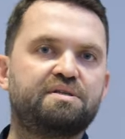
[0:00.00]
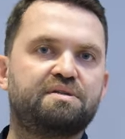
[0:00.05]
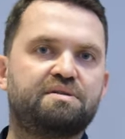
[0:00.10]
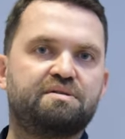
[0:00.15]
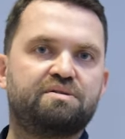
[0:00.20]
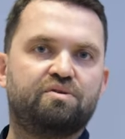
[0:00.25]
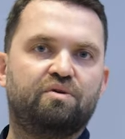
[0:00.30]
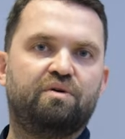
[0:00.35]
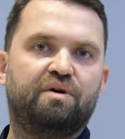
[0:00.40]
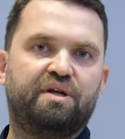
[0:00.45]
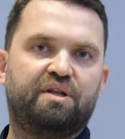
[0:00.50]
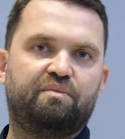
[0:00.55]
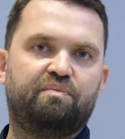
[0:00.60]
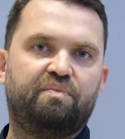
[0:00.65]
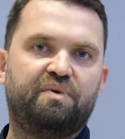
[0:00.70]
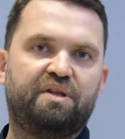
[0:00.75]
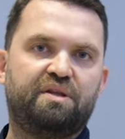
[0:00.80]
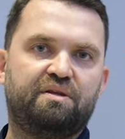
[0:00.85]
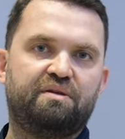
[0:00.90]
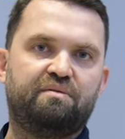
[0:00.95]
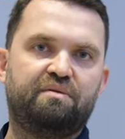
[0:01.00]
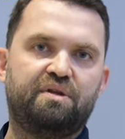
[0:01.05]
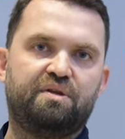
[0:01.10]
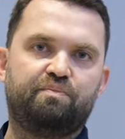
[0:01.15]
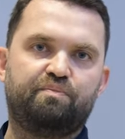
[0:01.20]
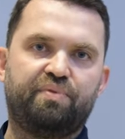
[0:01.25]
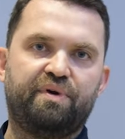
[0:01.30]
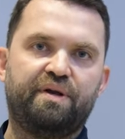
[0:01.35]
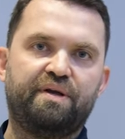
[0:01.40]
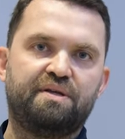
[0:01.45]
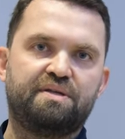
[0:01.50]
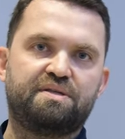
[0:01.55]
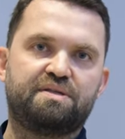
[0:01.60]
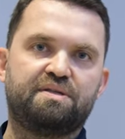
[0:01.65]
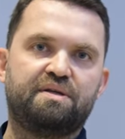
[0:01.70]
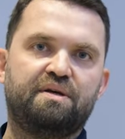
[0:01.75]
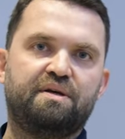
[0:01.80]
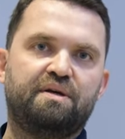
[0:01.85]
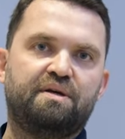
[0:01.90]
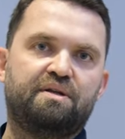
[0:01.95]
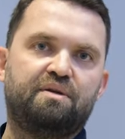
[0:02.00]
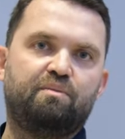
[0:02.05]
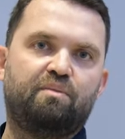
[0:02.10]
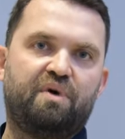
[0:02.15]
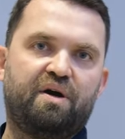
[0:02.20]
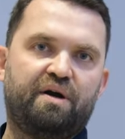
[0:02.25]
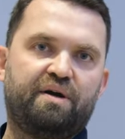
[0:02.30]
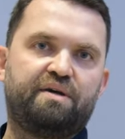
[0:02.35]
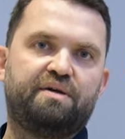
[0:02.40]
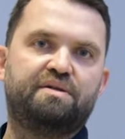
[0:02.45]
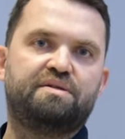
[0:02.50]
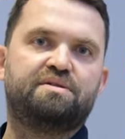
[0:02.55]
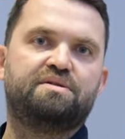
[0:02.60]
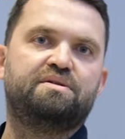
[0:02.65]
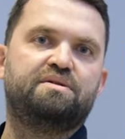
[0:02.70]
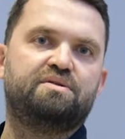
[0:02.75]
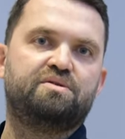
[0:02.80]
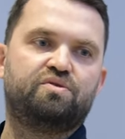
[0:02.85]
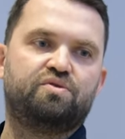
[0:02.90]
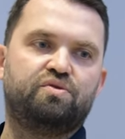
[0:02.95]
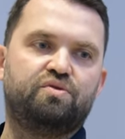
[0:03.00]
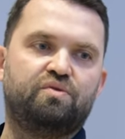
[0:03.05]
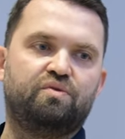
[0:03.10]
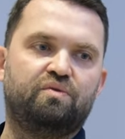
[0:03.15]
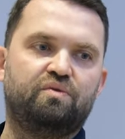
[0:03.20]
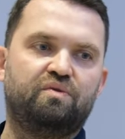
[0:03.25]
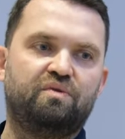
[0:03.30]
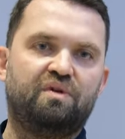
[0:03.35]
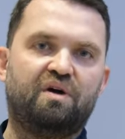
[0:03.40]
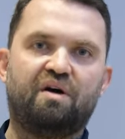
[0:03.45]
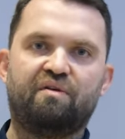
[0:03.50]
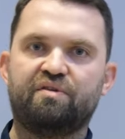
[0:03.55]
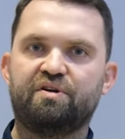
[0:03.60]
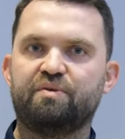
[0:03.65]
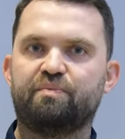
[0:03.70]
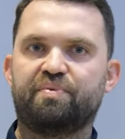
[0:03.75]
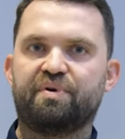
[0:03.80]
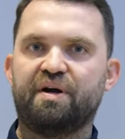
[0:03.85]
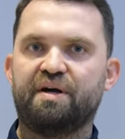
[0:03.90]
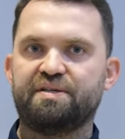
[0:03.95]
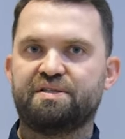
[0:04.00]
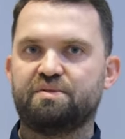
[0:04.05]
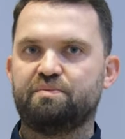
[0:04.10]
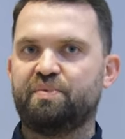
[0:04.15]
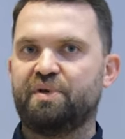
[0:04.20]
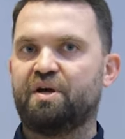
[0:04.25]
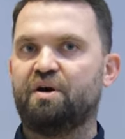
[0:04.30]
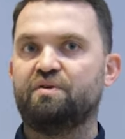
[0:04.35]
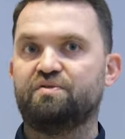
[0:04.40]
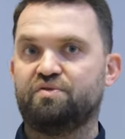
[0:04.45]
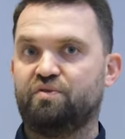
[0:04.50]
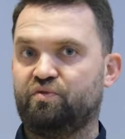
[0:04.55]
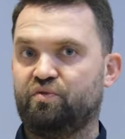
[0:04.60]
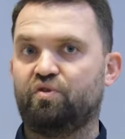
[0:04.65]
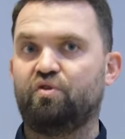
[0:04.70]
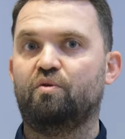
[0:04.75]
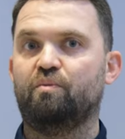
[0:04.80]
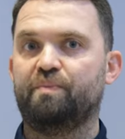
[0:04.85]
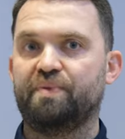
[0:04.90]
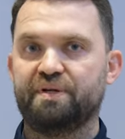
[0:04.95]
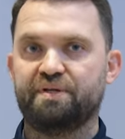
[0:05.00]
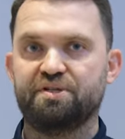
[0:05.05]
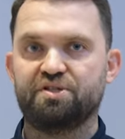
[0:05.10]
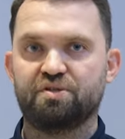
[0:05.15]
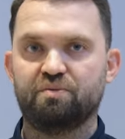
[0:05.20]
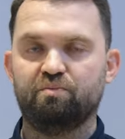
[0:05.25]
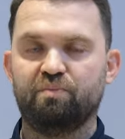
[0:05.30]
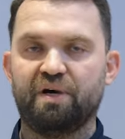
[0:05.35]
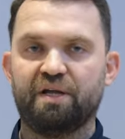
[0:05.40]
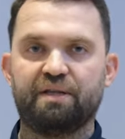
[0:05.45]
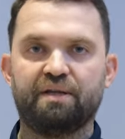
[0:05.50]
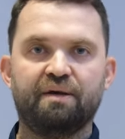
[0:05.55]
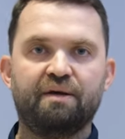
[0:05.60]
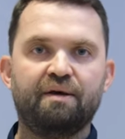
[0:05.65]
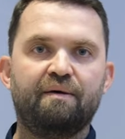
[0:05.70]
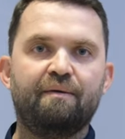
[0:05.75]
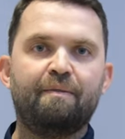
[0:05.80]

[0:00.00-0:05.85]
So it brings the market to lower the prices because of the competition. But